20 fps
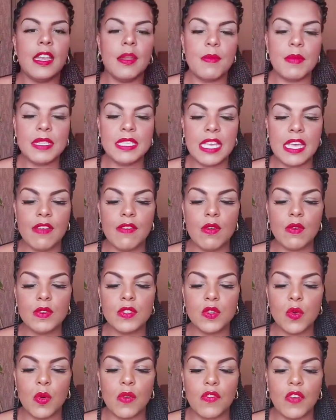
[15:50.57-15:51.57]
And the
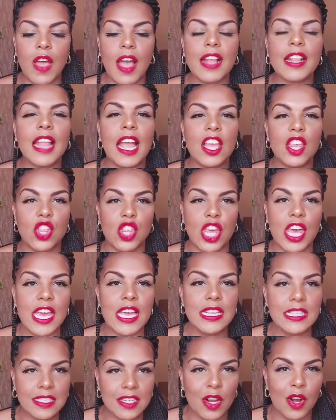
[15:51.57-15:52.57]
material, sort of like that
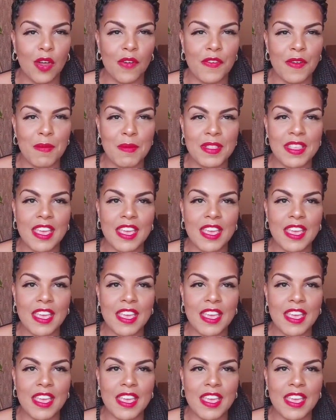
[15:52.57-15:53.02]
cheesecloth-y